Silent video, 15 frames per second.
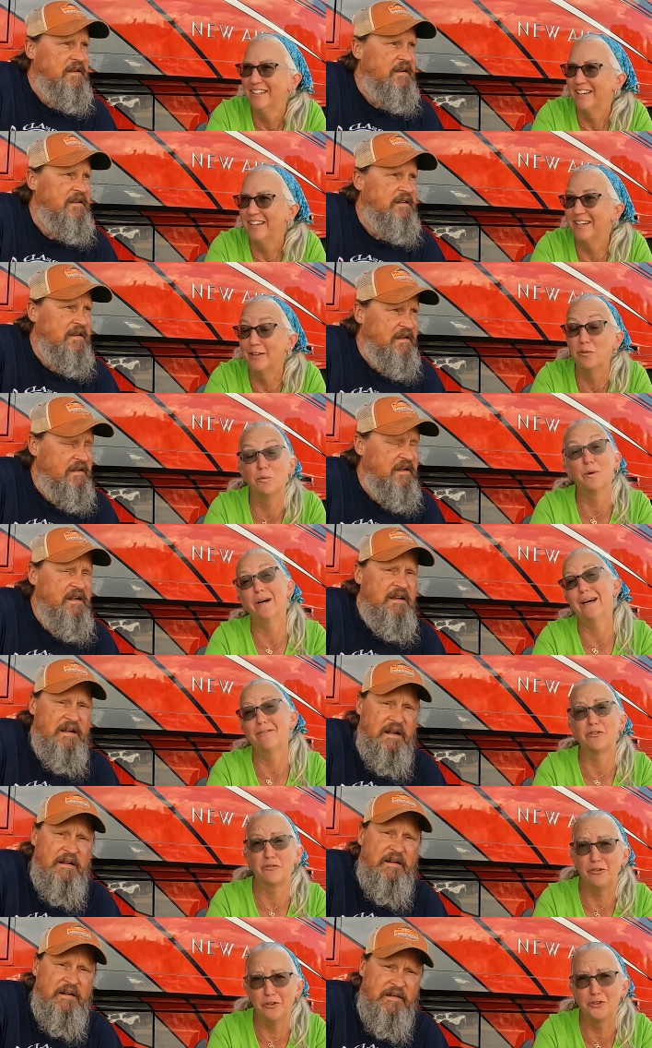Speaker 1: Uh, that we'll
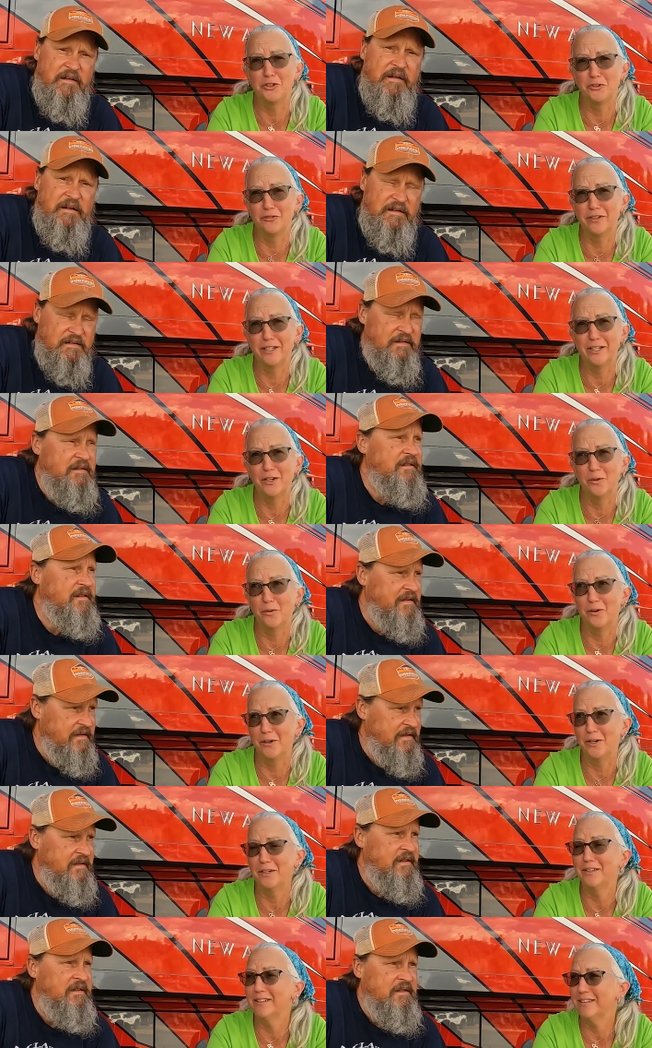have a future video
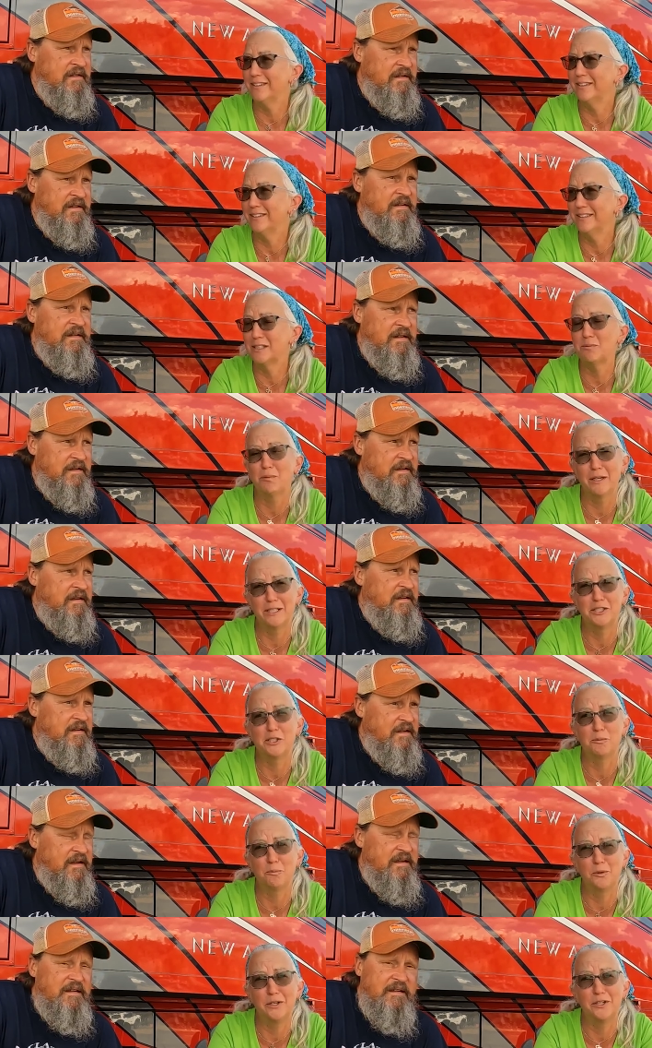on. Uh, this place
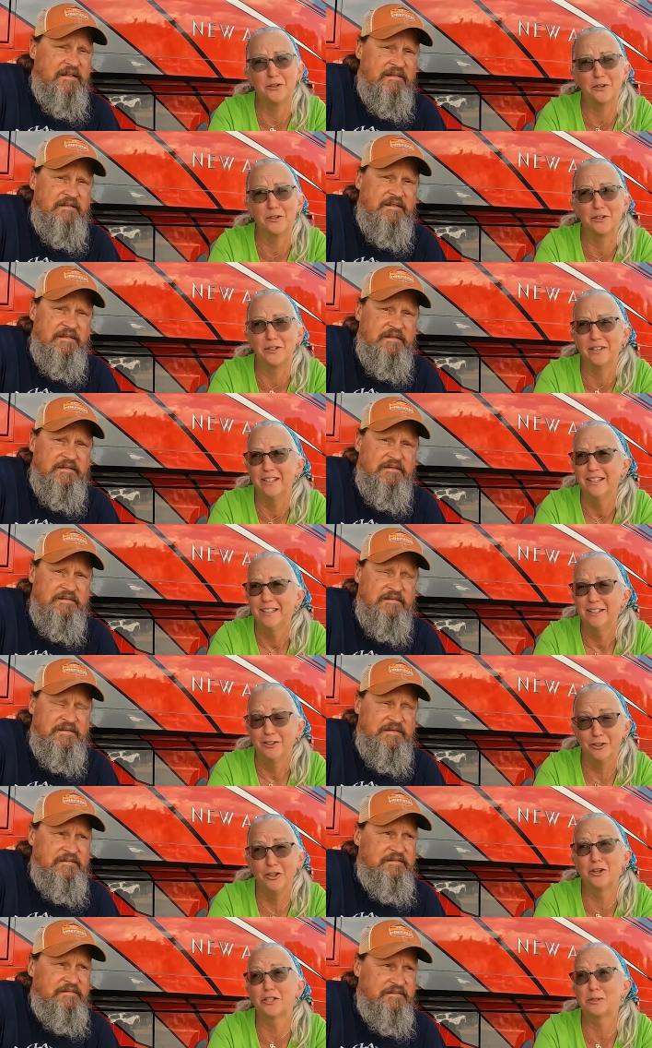is pretty darn,
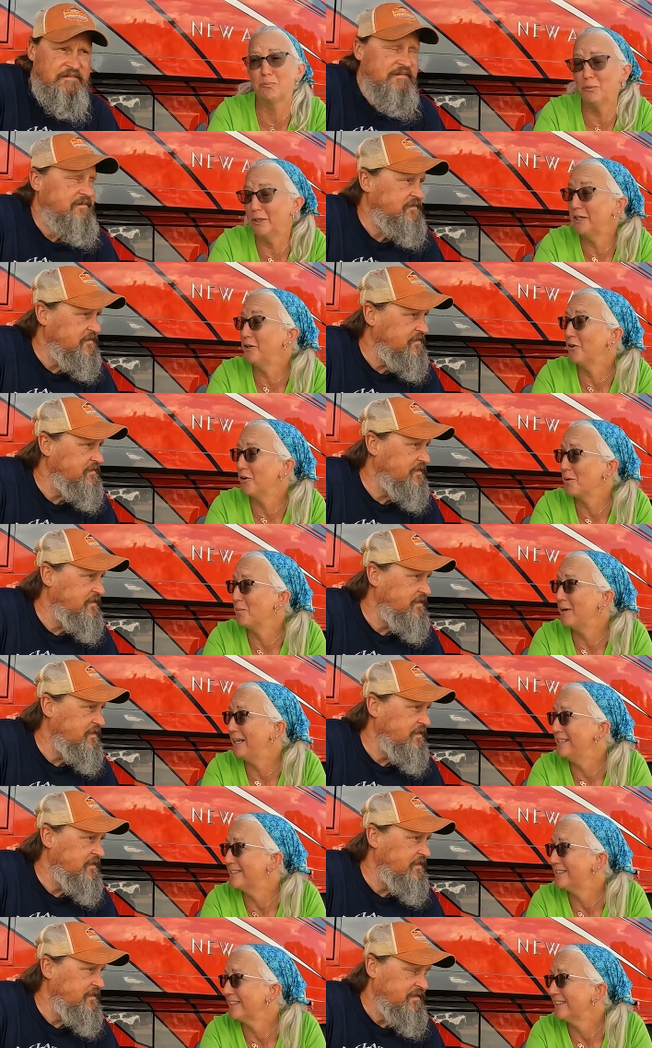looks pretty darn
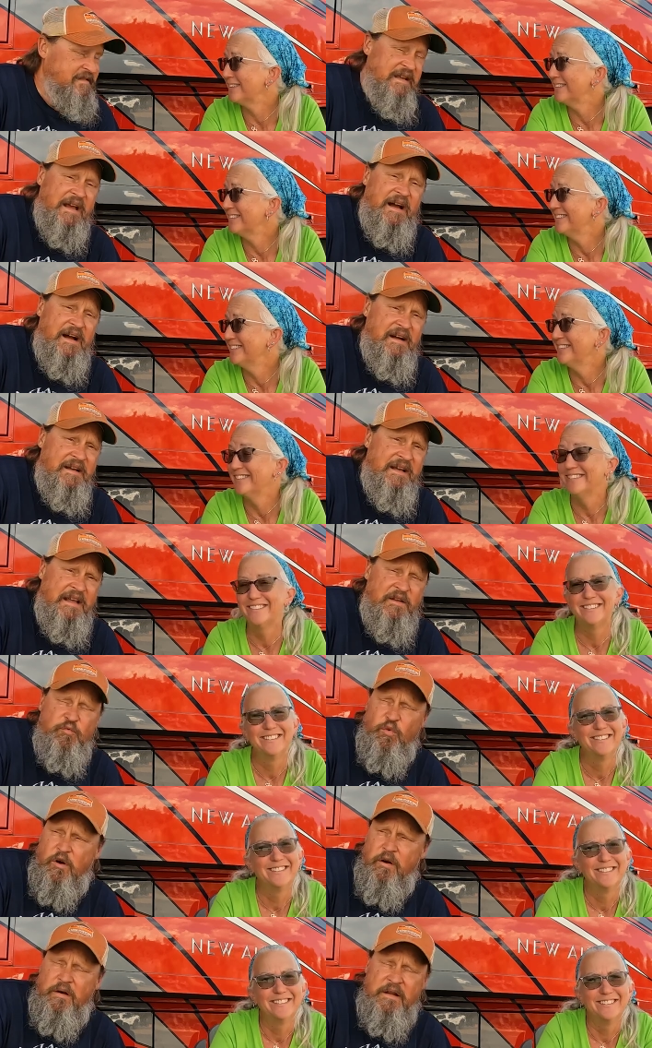amazing.
Speaker 2: Yeah,
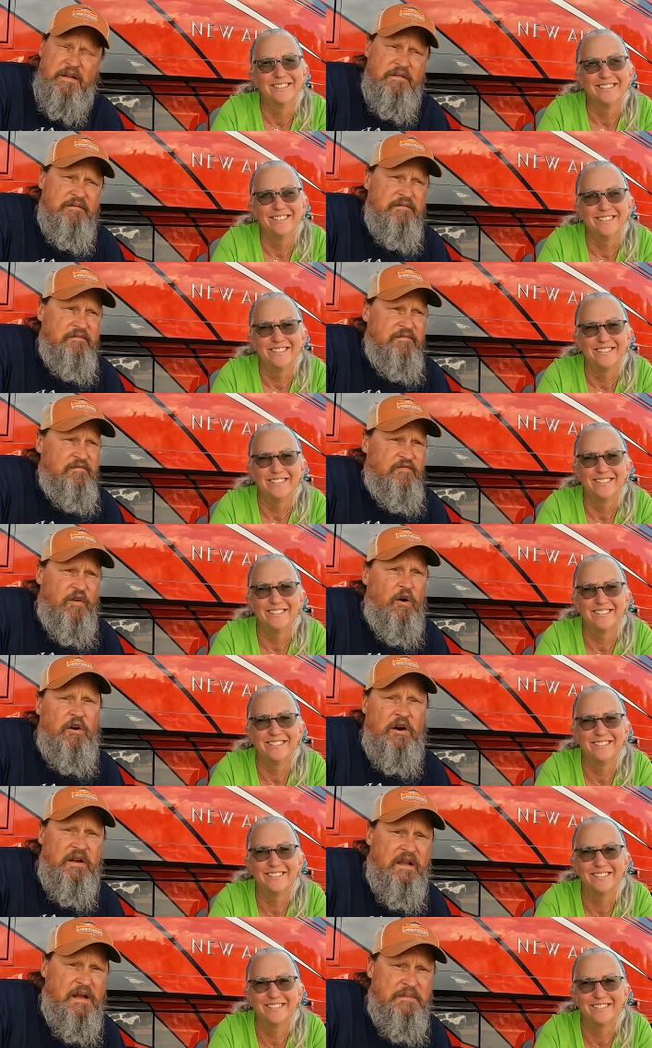and we're in full
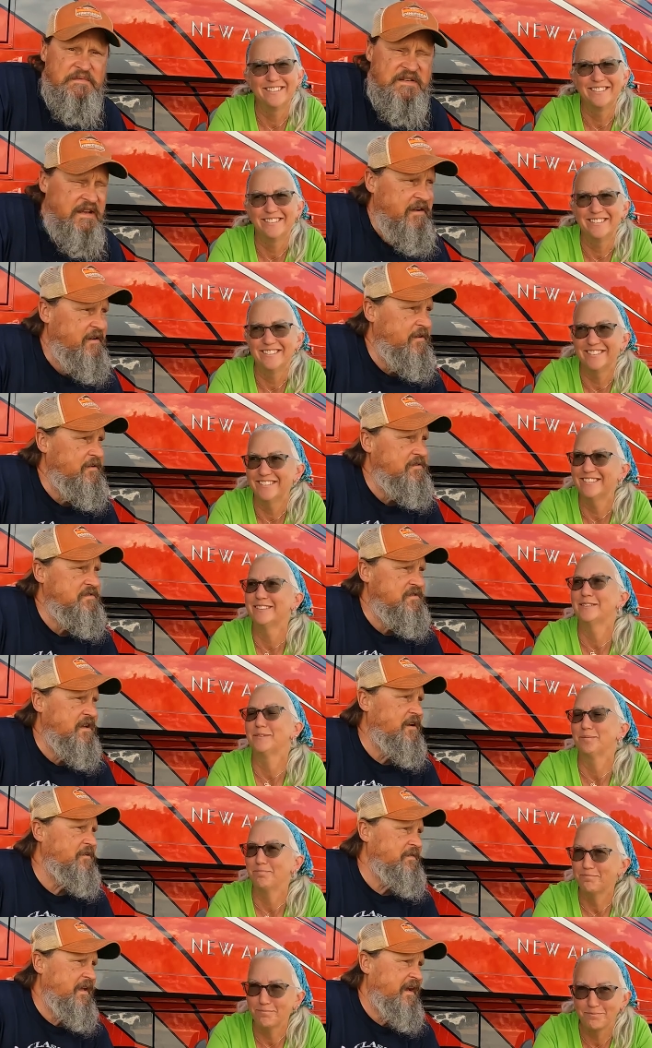hookups here,
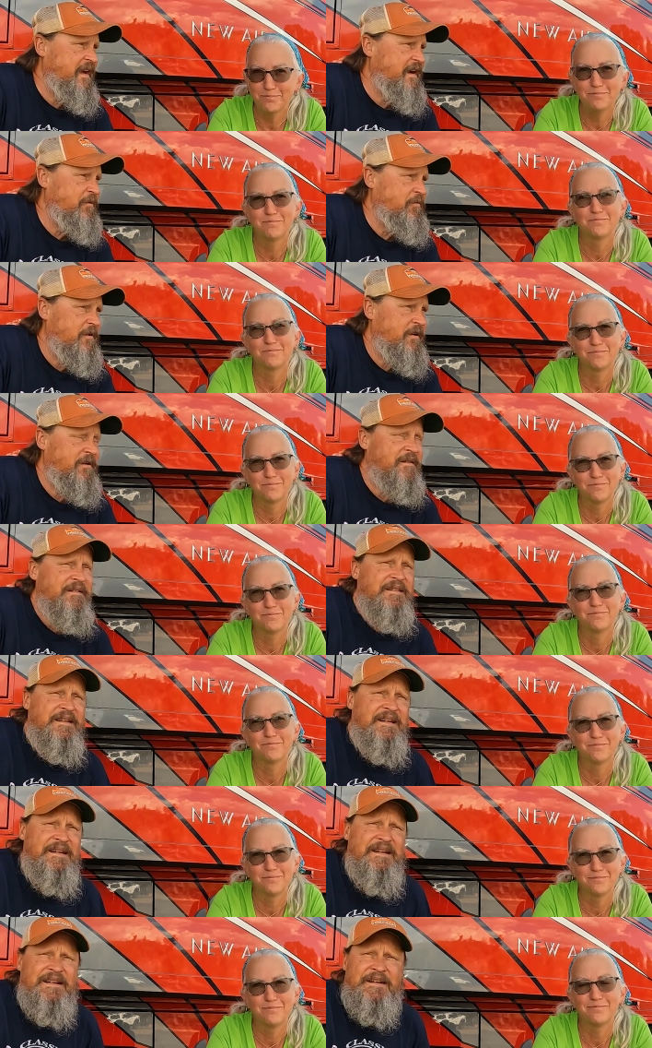so yeah, we're
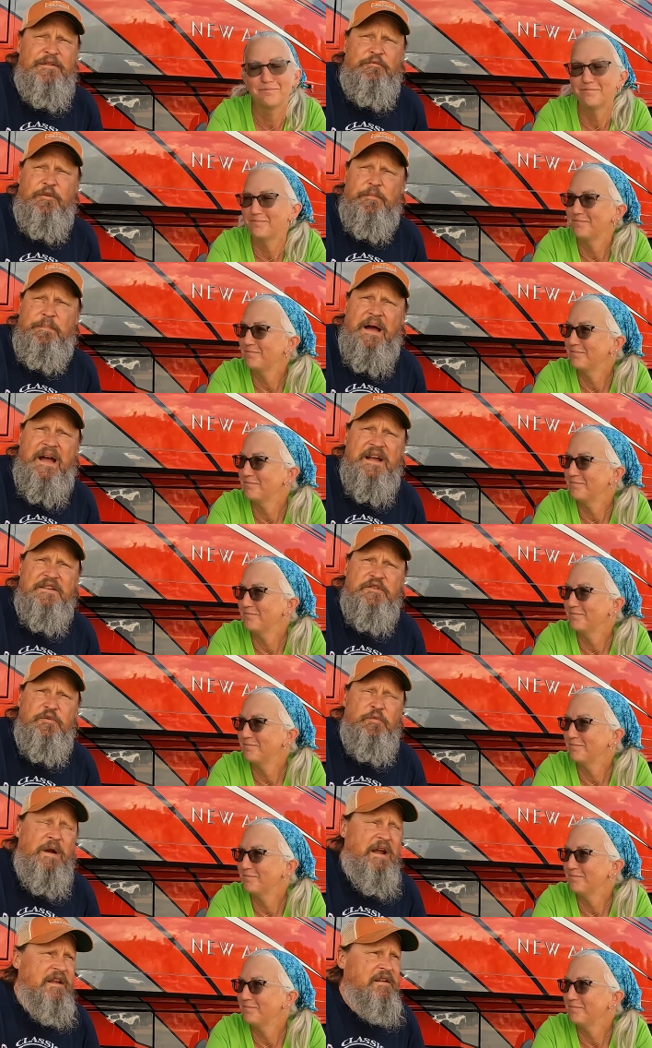we're back
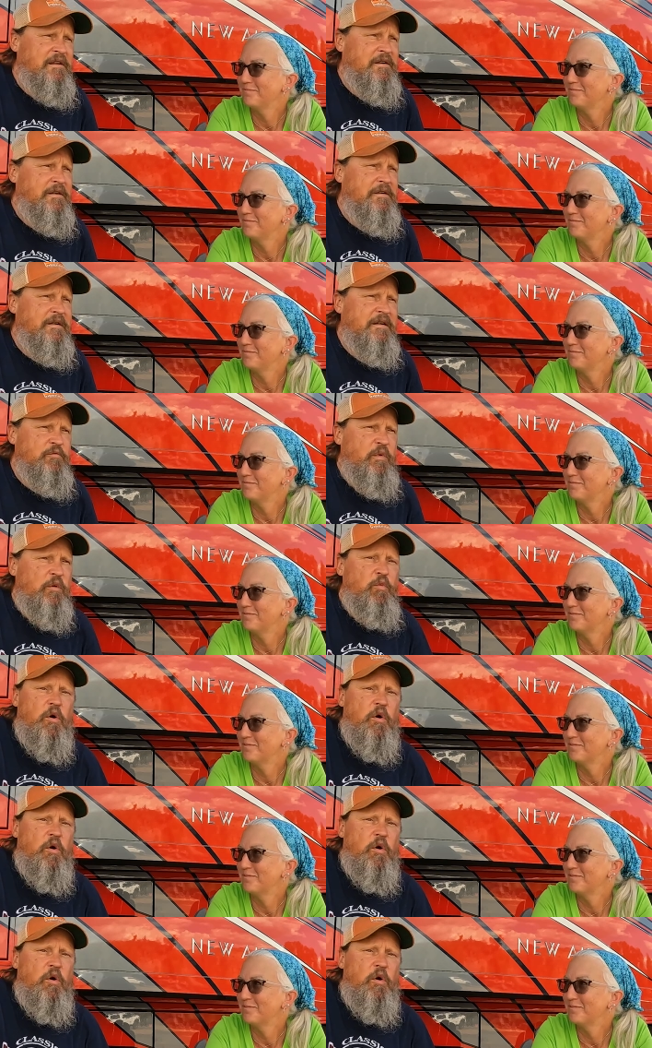to regular, and we